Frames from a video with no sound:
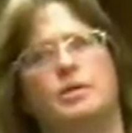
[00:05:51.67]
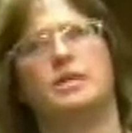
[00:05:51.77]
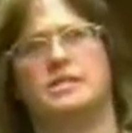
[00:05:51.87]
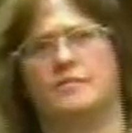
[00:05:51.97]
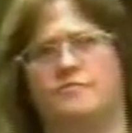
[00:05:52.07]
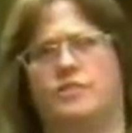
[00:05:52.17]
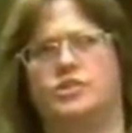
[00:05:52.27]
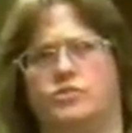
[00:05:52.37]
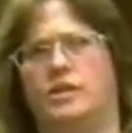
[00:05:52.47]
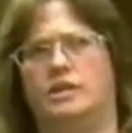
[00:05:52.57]
Only because I'm
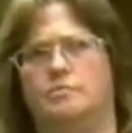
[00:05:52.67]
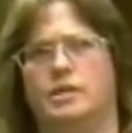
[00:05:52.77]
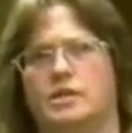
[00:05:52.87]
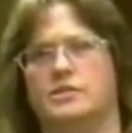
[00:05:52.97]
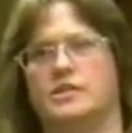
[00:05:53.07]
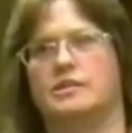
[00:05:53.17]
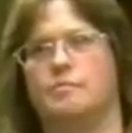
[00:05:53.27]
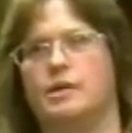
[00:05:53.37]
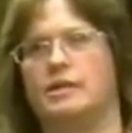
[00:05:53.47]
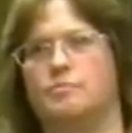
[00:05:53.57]
frustrated because
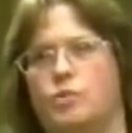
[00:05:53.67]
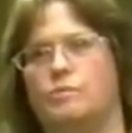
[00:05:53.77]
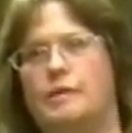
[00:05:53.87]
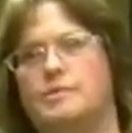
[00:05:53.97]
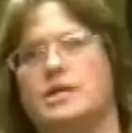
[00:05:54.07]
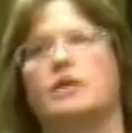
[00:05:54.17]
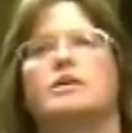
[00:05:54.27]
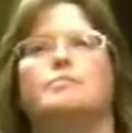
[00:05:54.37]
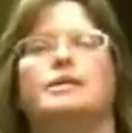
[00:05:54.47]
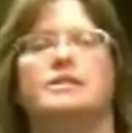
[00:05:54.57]
the meet, board members aren't
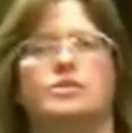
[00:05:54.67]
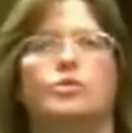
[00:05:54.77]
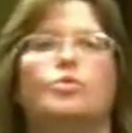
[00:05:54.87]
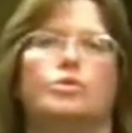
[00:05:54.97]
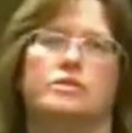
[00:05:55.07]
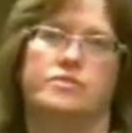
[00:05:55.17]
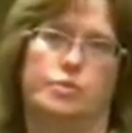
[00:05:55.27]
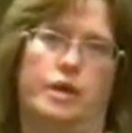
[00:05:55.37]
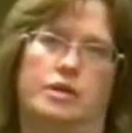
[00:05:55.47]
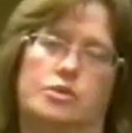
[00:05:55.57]
going to be here till quarter
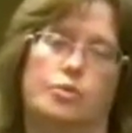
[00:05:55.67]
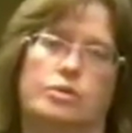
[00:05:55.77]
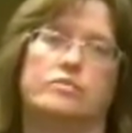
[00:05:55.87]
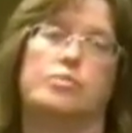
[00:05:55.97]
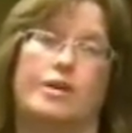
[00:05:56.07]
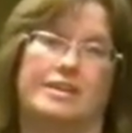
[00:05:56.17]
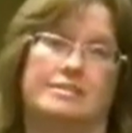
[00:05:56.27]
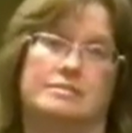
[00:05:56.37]
of twelve. Well,